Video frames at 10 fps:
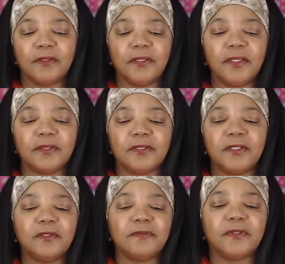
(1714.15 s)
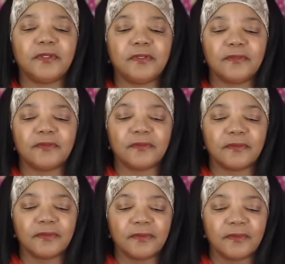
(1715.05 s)
You get ten of these.
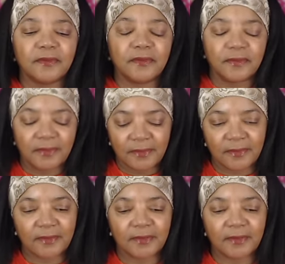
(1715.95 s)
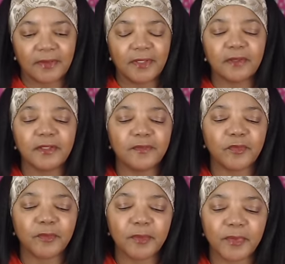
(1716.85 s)
I don't even
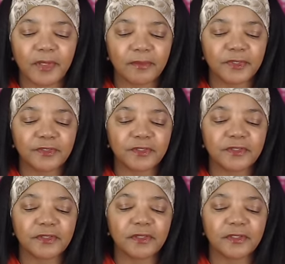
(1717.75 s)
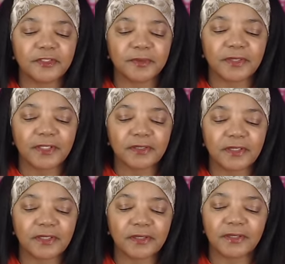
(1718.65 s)
remember how much these cost, but that's a
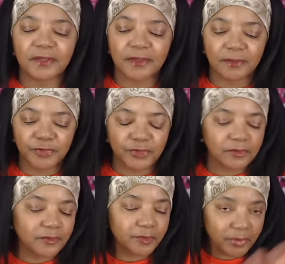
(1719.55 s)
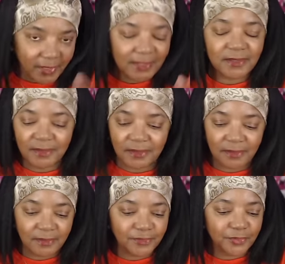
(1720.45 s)
good deal. I'm sure the price is
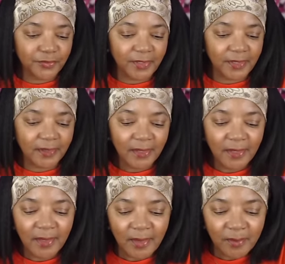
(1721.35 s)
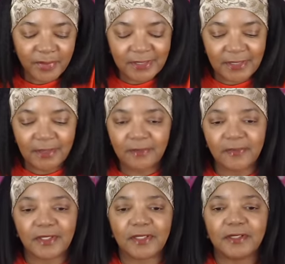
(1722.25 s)
on the screen, but ten of
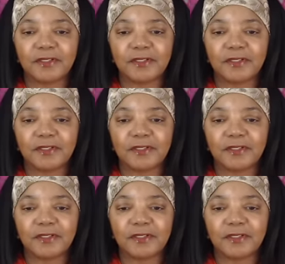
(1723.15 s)
these.